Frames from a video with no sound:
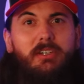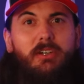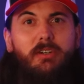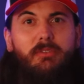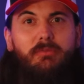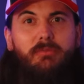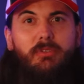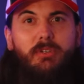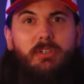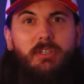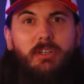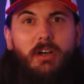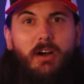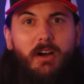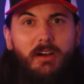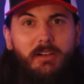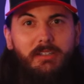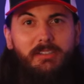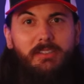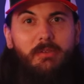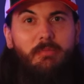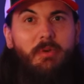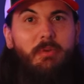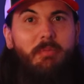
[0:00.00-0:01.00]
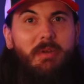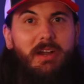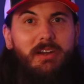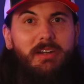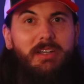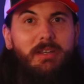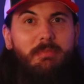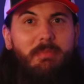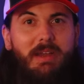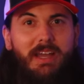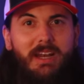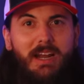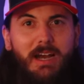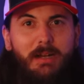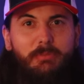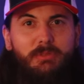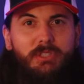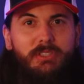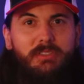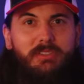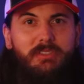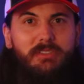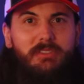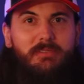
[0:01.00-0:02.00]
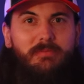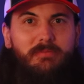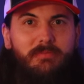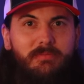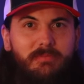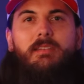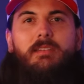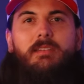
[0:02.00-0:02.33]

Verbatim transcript: of awesome American-made options.